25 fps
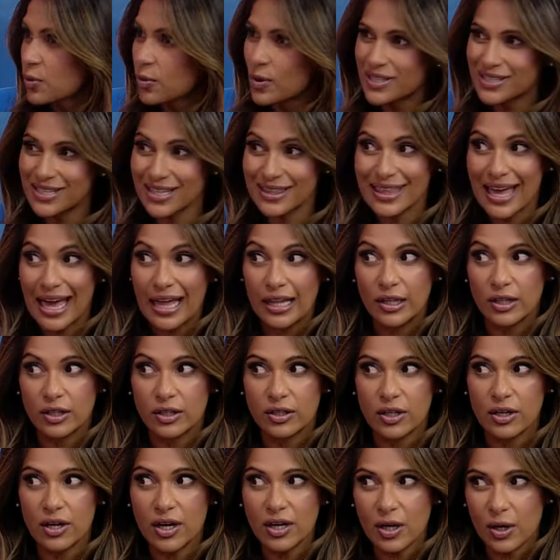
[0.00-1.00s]
or was it that
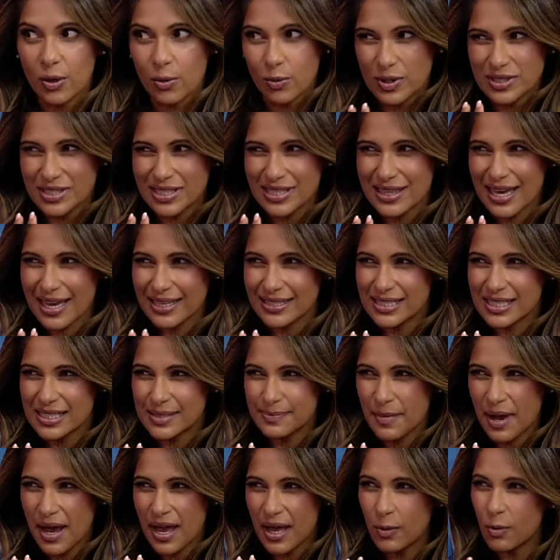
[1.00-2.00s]
look, or was it that
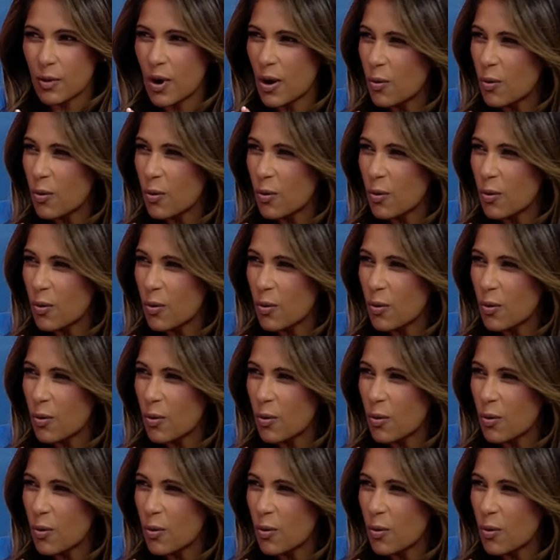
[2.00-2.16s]
smile?